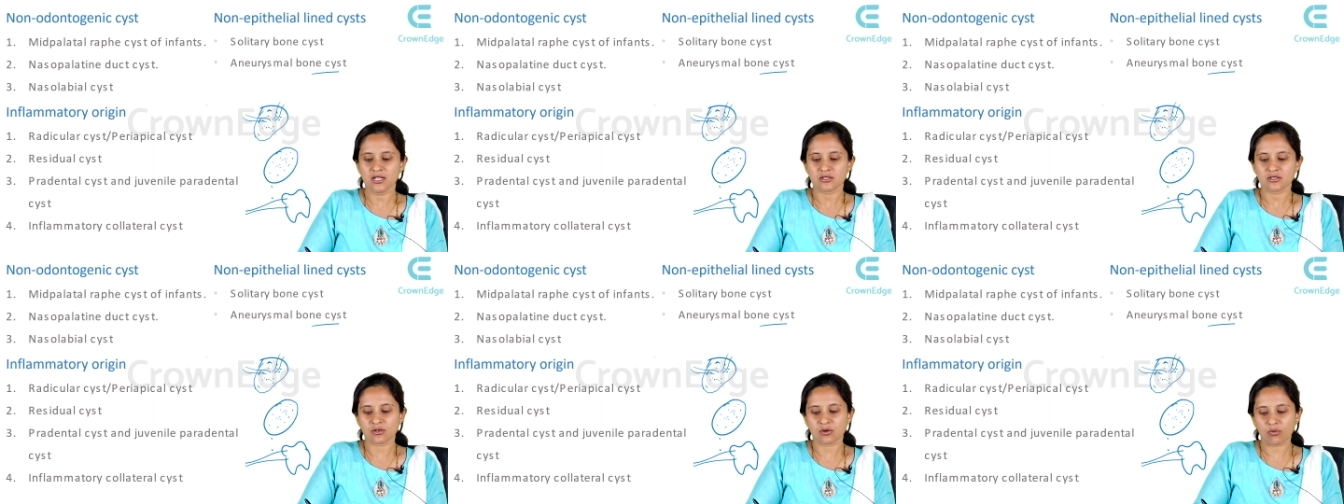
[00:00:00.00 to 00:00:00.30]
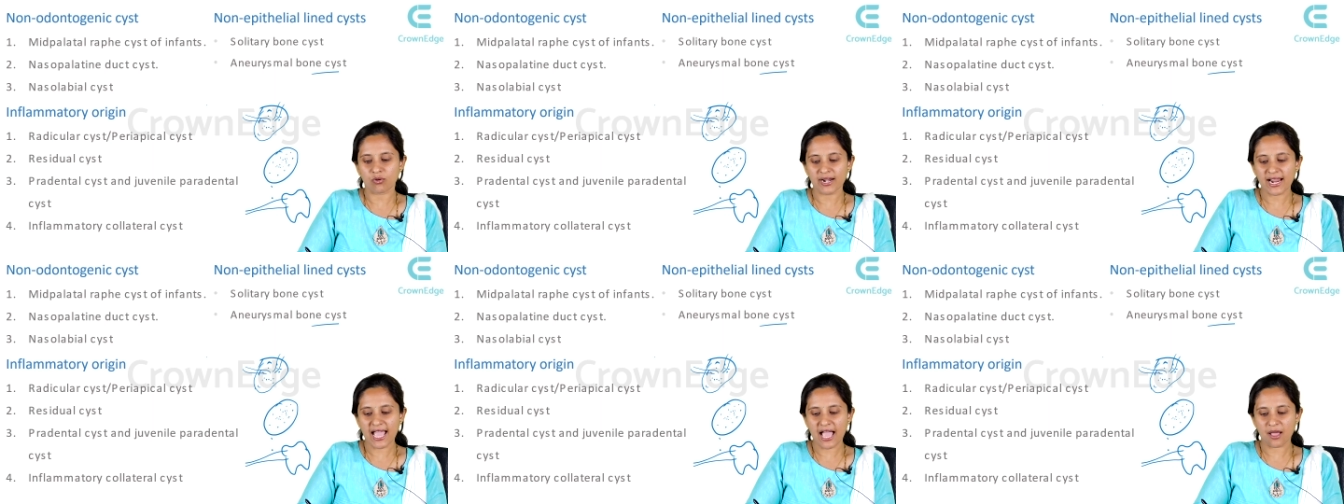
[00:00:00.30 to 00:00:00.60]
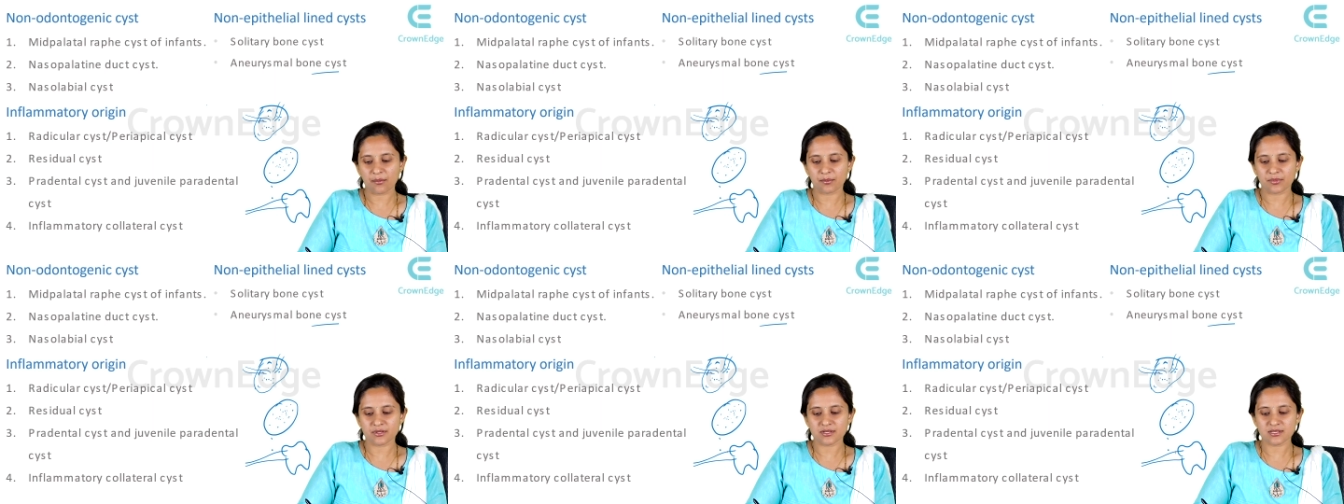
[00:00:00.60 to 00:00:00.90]
So what
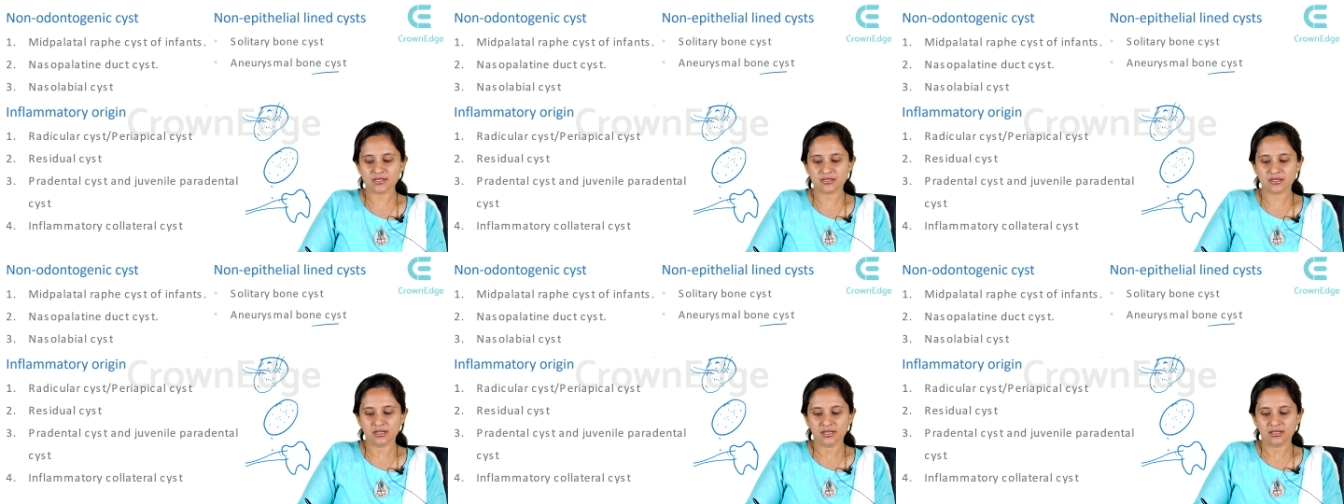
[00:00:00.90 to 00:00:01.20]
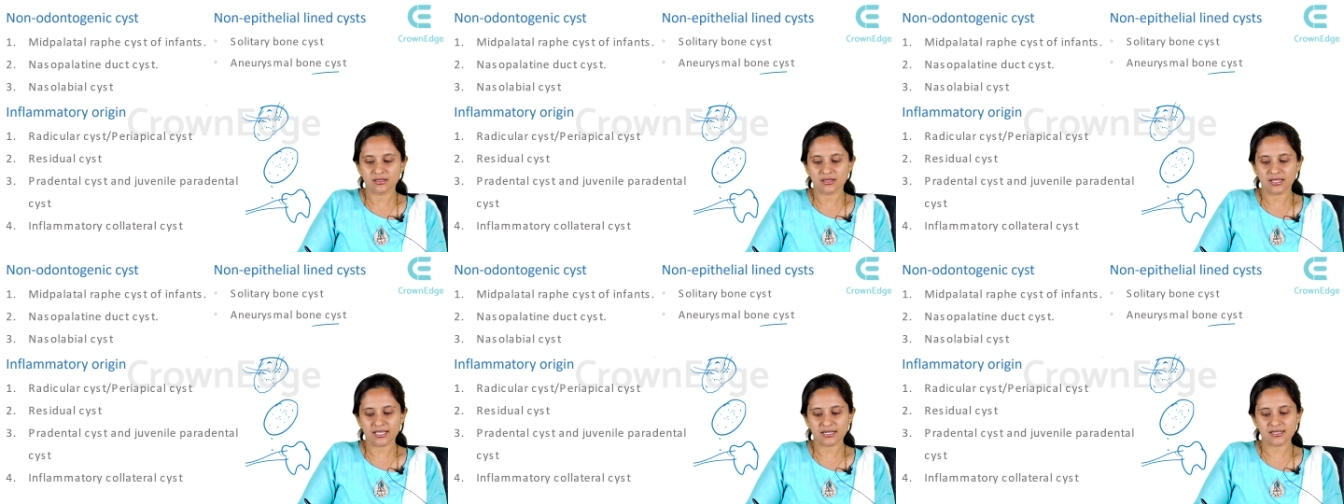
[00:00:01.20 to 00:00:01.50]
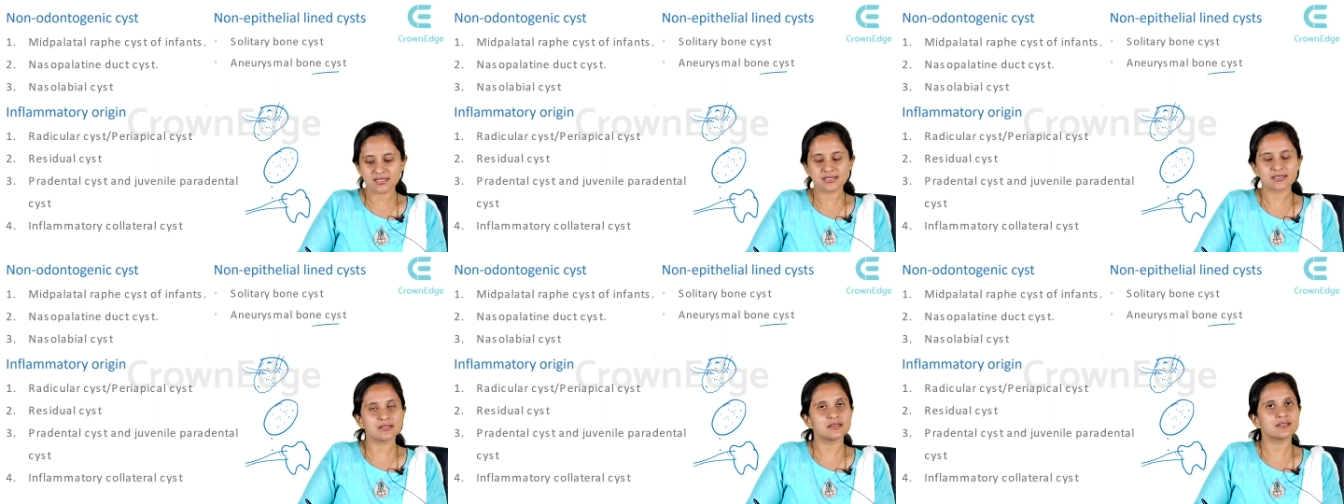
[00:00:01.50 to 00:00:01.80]
happens?
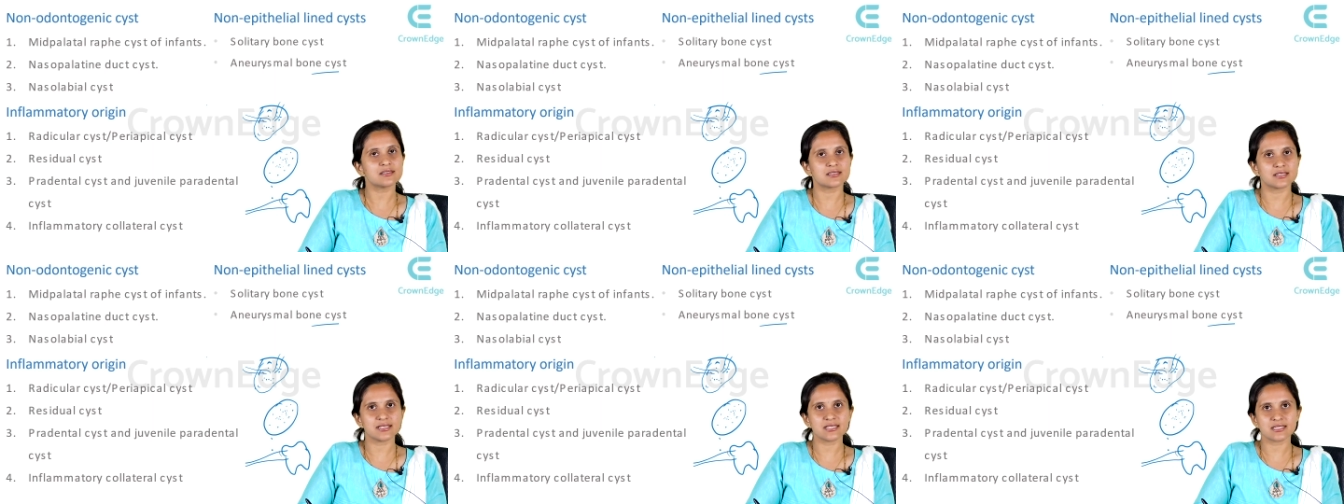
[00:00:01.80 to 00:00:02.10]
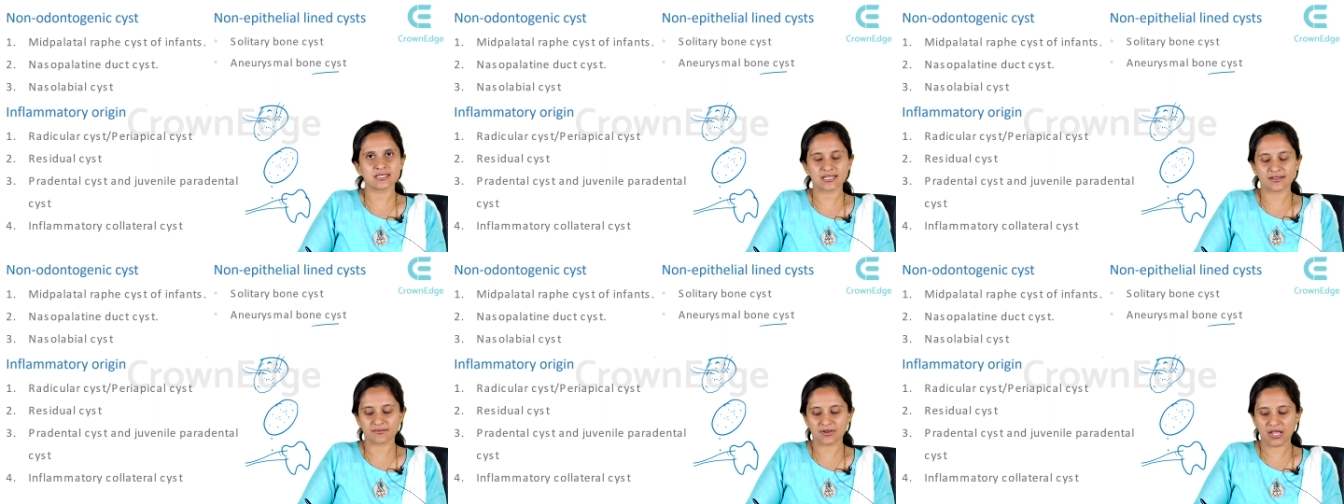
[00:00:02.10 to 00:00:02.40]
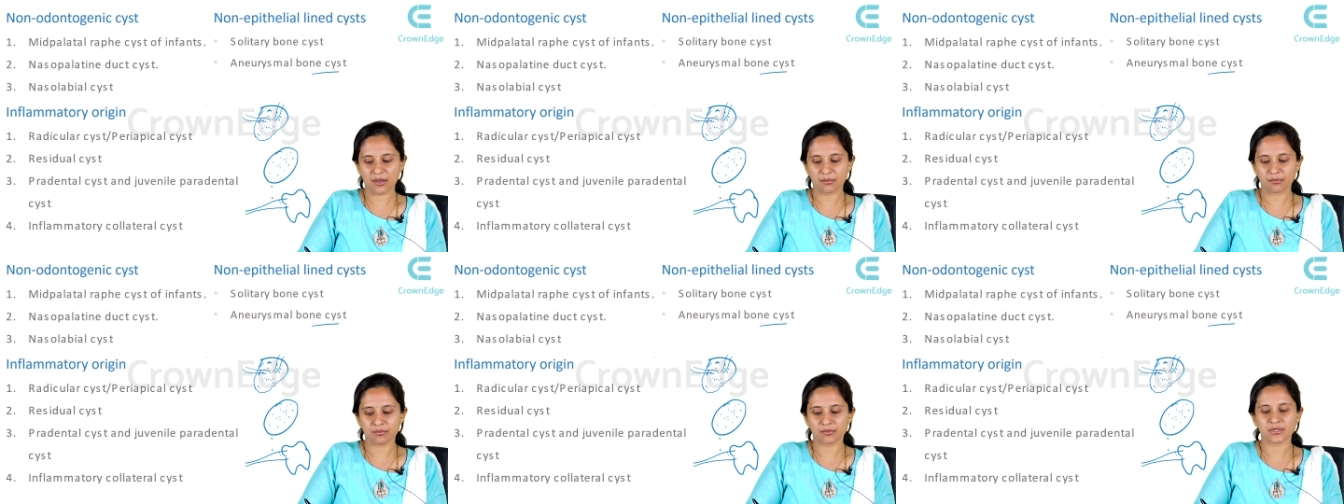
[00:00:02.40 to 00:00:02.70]
There is a cyst
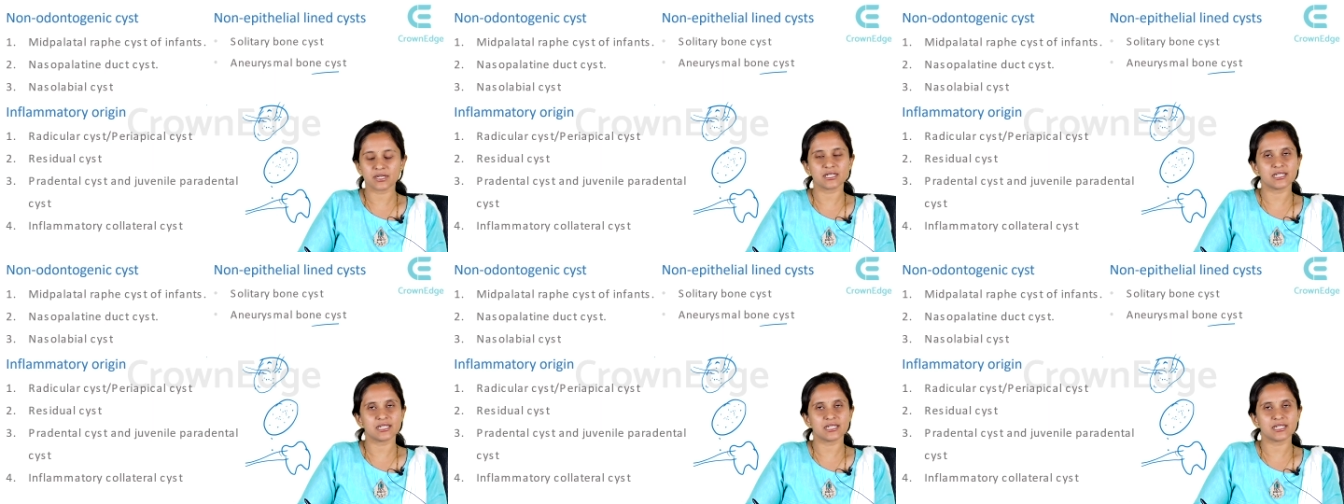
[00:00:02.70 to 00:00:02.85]
develop,